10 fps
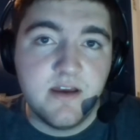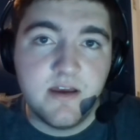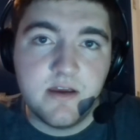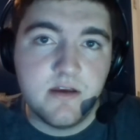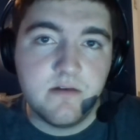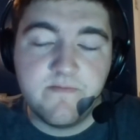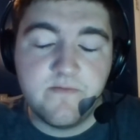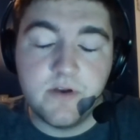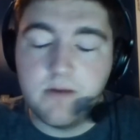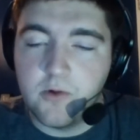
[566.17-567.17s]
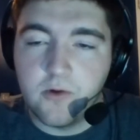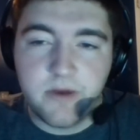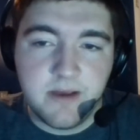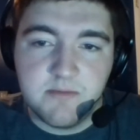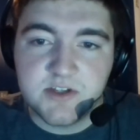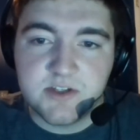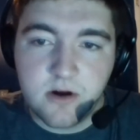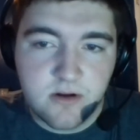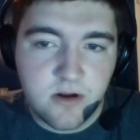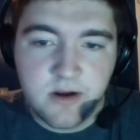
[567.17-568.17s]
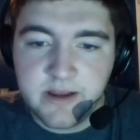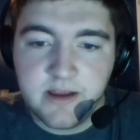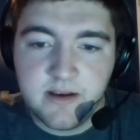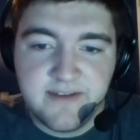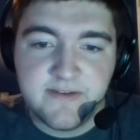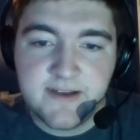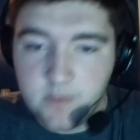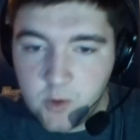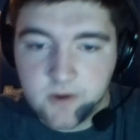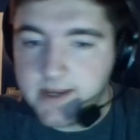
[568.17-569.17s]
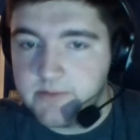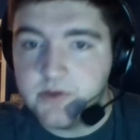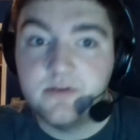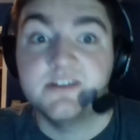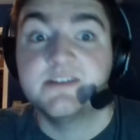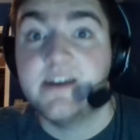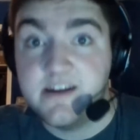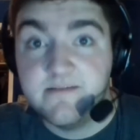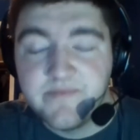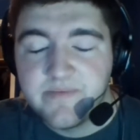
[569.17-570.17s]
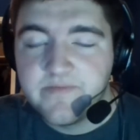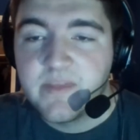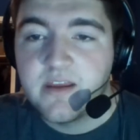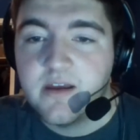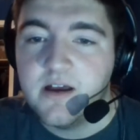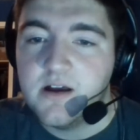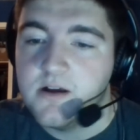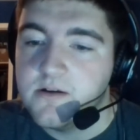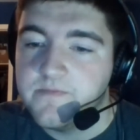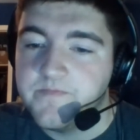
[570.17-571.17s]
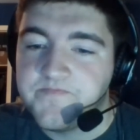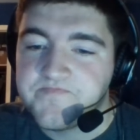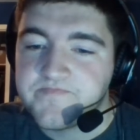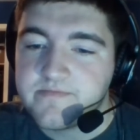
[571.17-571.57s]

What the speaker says: A phenomenal game to start on, and a phenomenal game to this day. And